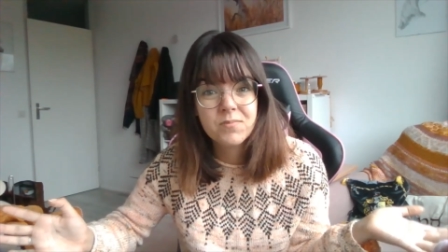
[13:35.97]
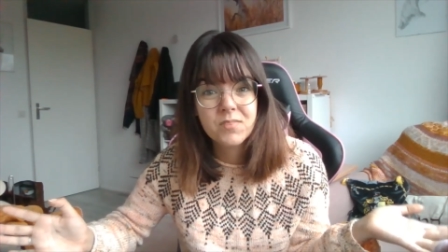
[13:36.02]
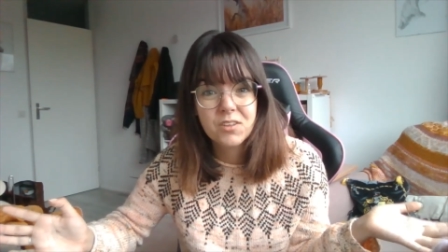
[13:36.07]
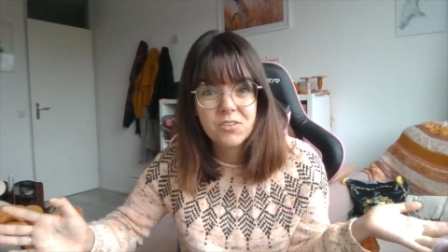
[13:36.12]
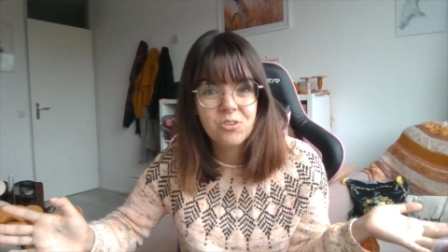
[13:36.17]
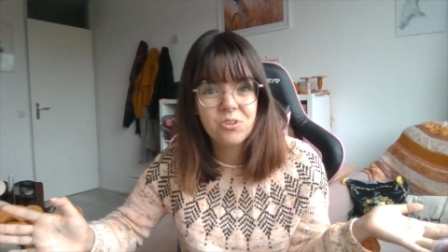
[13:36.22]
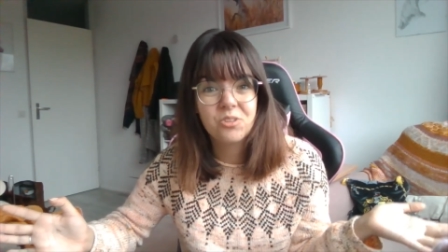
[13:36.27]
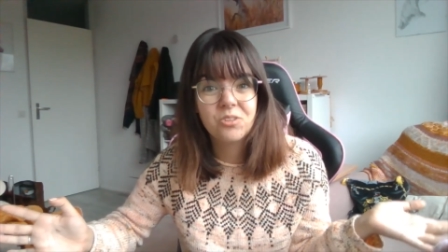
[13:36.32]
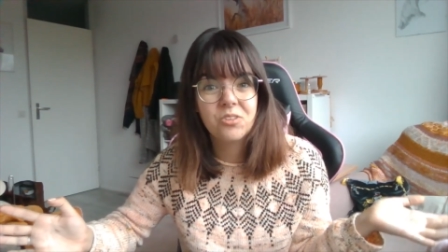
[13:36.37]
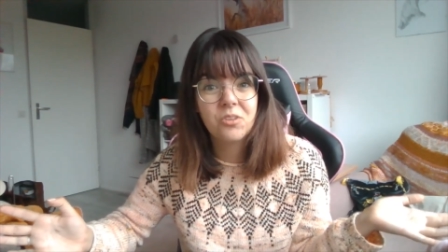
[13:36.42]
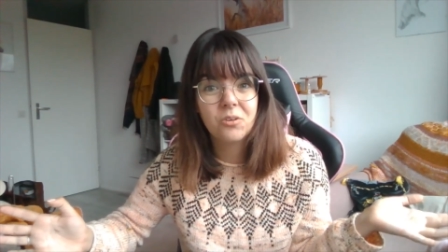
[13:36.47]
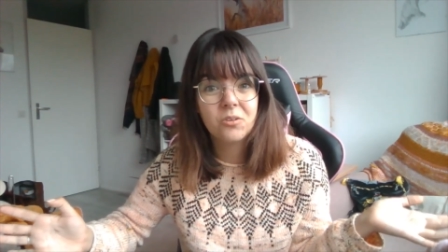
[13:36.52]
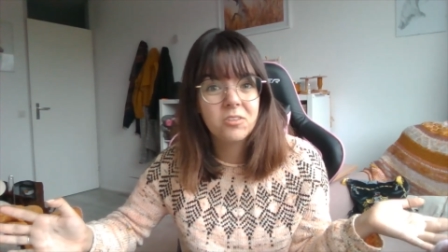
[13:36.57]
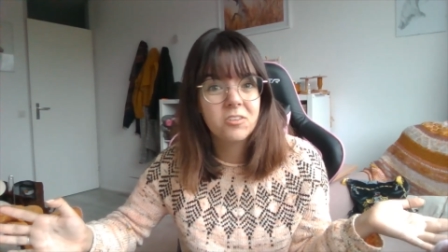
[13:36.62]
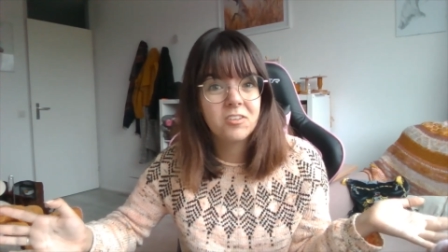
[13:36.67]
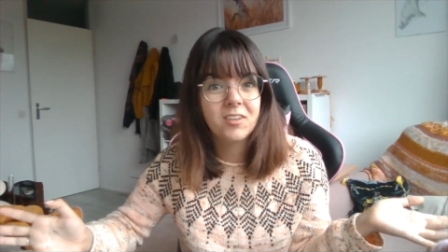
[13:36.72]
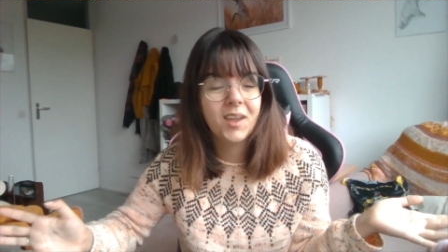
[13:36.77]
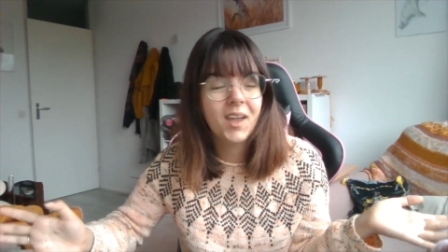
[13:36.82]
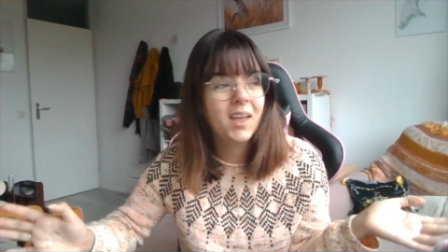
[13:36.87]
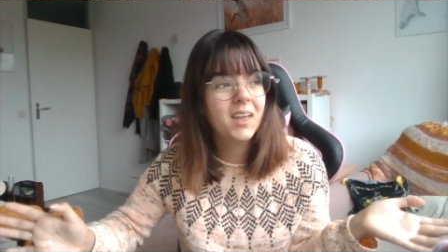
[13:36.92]
Just don't
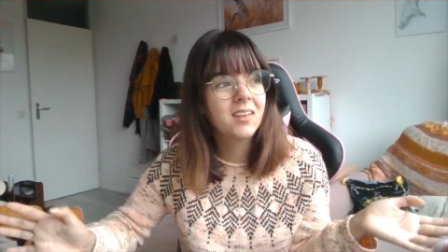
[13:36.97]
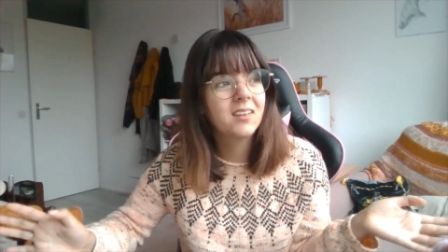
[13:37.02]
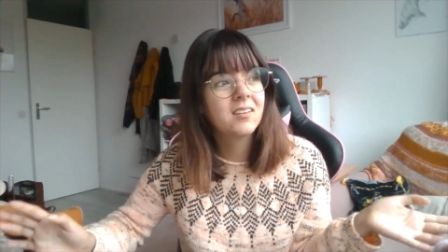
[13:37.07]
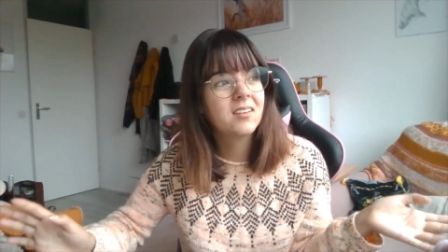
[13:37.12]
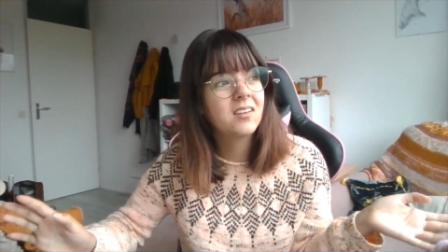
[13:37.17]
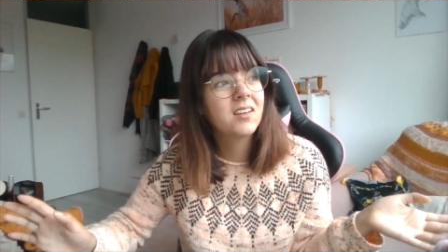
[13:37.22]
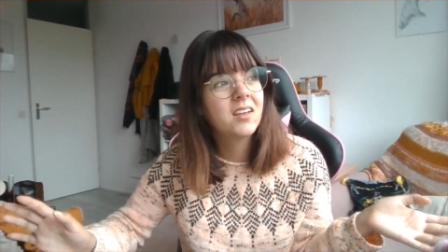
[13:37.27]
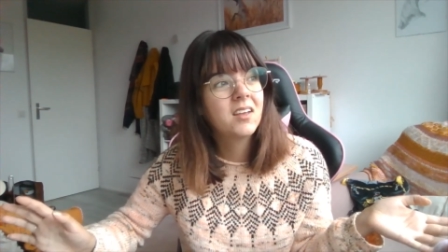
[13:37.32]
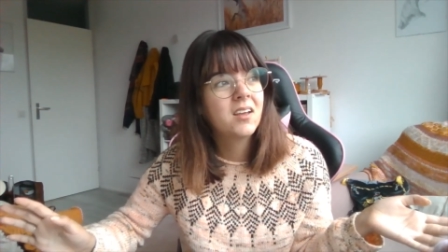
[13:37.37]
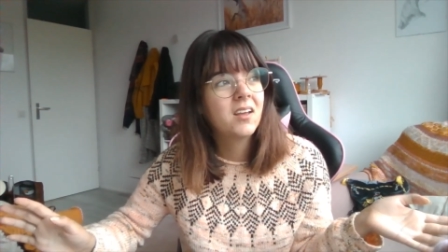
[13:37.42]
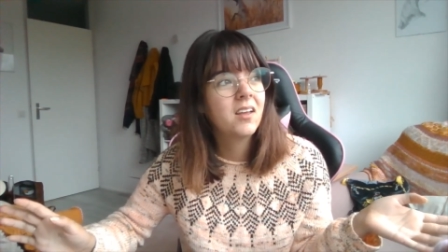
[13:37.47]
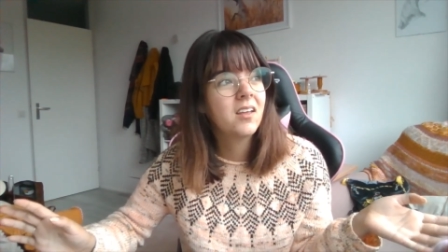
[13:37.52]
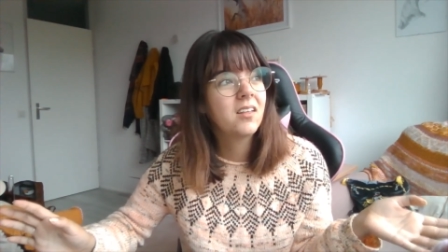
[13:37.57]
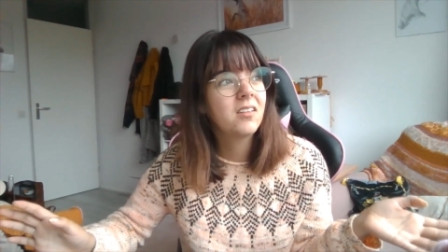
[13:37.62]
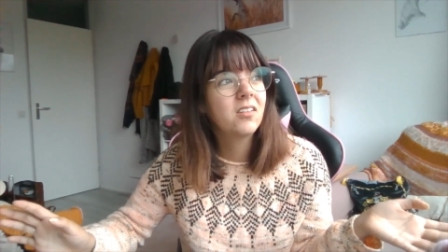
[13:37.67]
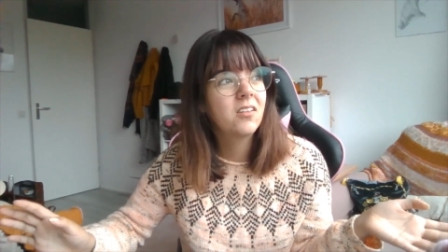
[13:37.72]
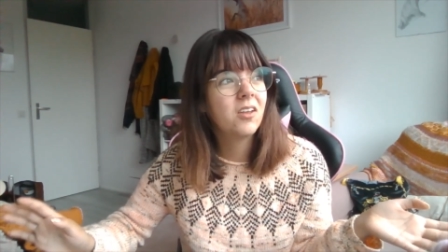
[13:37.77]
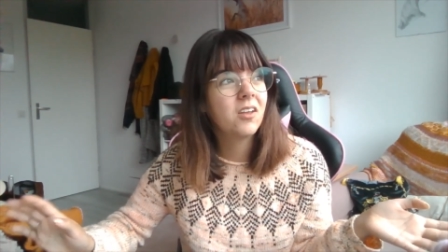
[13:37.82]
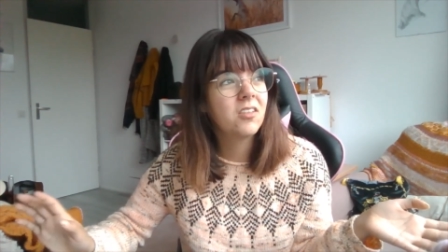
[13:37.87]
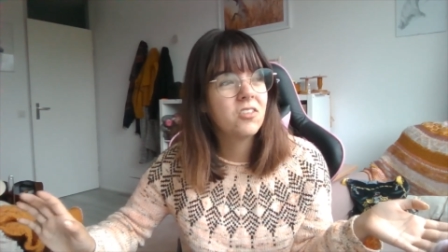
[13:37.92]
say
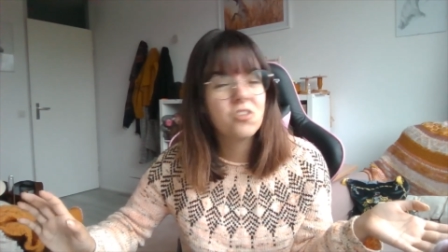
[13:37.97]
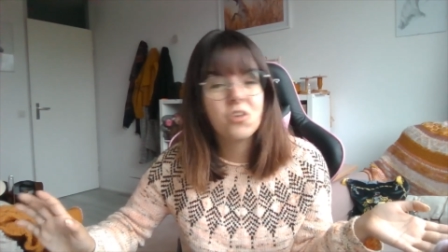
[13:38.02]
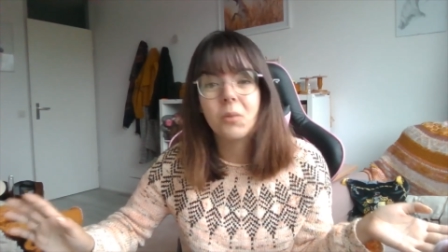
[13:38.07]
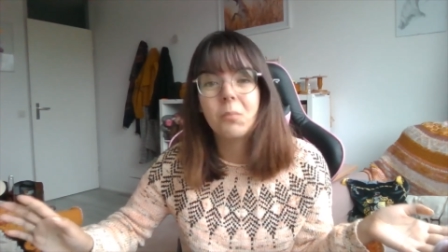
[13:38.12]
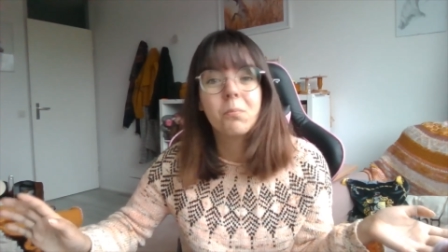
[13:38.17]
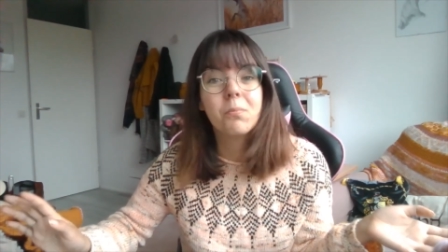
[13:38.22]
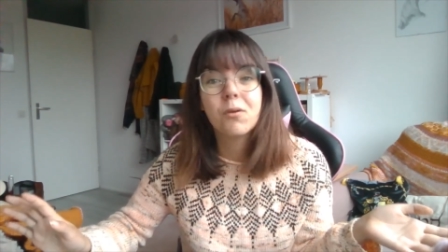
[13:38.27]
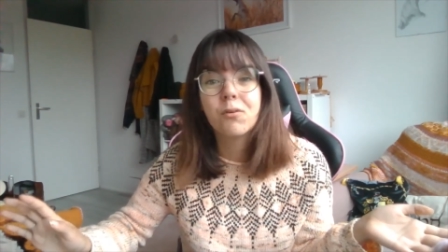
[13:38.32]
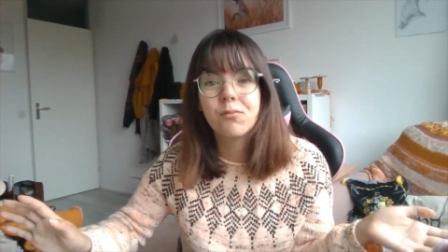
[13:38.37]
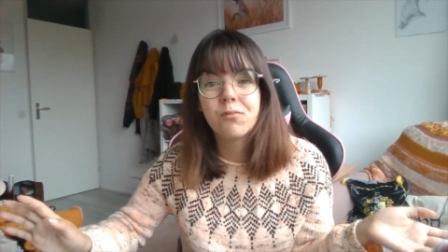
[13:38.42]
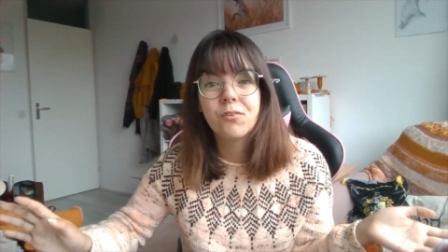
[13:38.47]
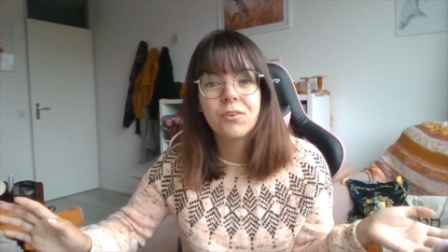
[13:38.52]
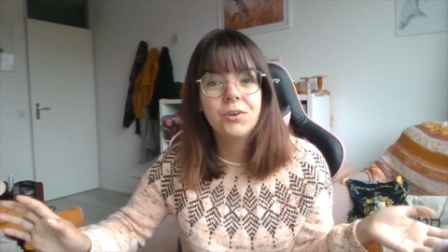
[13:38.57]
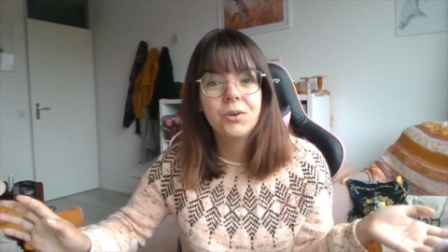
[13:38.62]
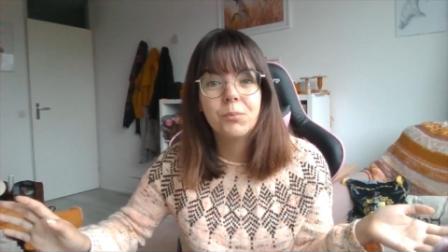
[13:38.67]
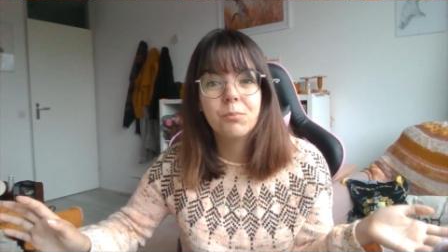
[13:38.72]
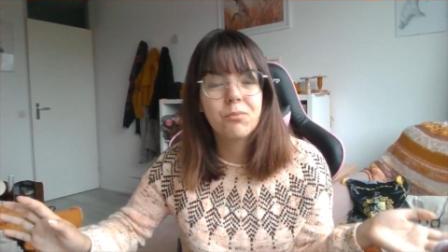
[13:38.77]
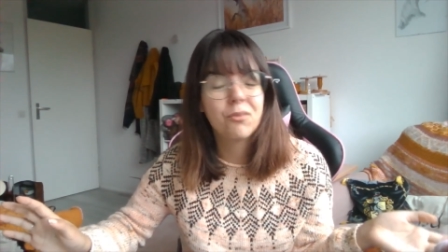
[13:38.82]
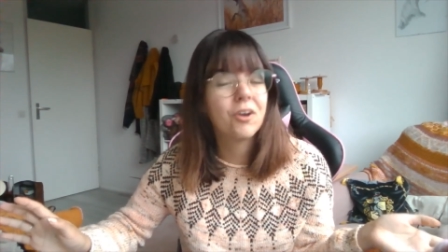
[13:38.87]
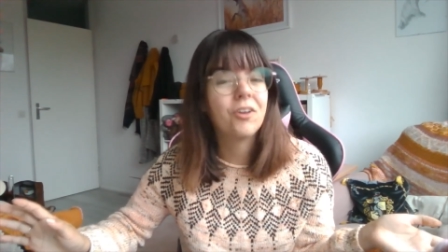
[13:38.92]
the jumper for
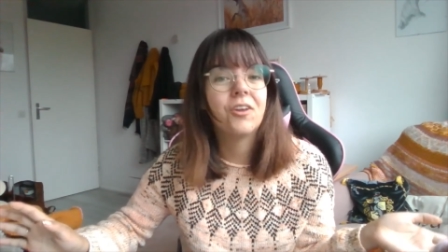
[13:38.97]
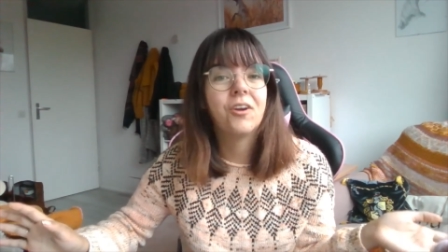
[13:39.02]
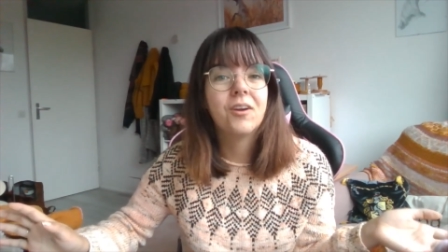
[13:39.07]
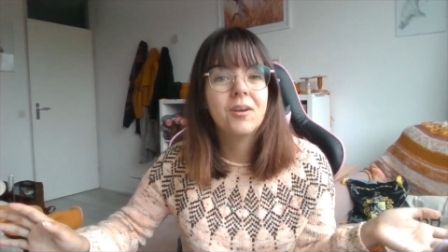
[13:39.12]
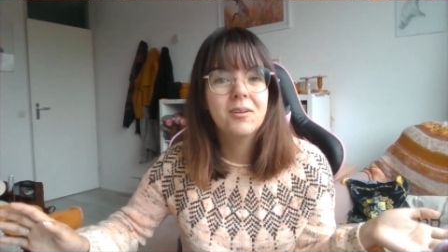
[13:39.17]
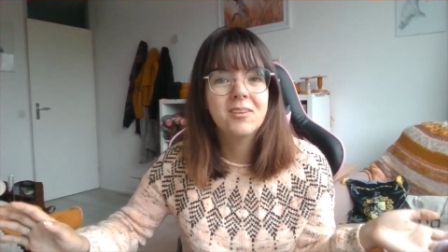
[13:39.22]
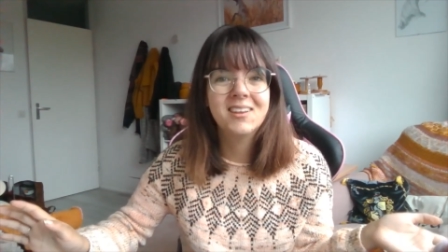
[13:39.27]
your brother.